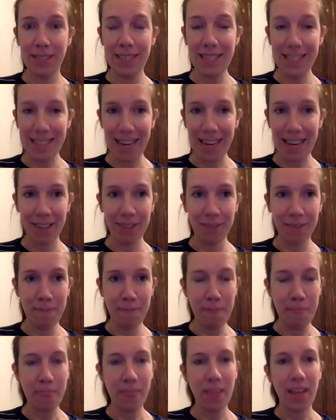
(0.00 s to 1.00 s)

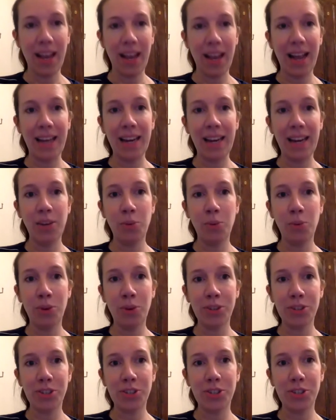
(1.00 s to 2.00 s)
detail, and then you
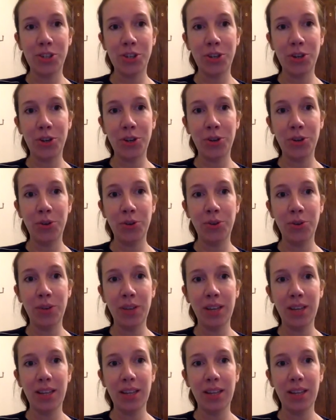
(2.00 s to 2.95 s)
want to